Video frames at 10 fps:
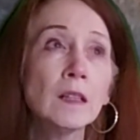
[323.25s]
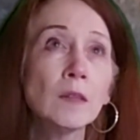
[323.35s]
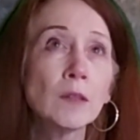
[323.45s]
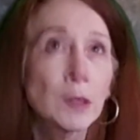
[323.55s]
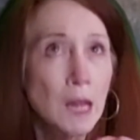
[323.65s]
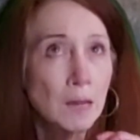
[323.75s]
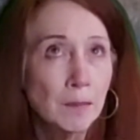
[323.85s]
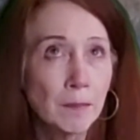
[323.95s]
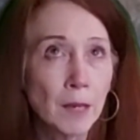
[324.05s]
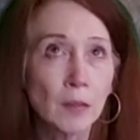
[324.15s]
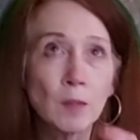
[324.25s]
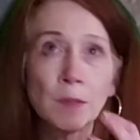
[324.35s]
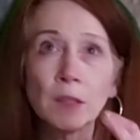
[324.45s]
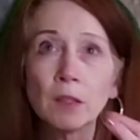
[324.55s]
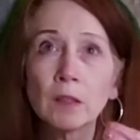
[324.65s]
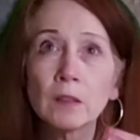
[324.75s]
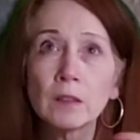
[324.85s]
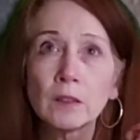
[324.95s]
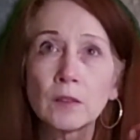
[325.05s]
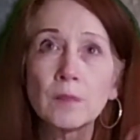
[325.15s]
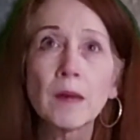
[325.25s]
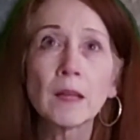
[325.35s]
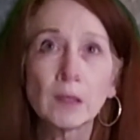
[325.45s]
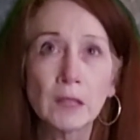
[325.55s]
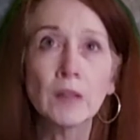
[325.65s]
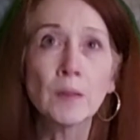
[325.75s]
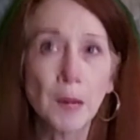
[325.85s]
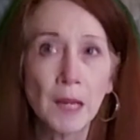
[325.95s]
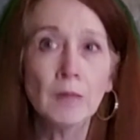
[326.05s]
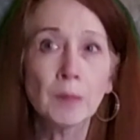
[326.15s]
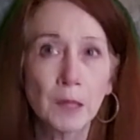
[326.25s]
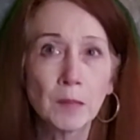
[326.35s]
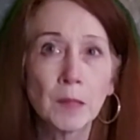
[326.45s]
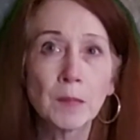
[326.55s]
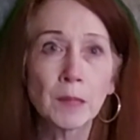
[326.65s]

Well, they're not metal. I mean, there's metal in the paint pigment,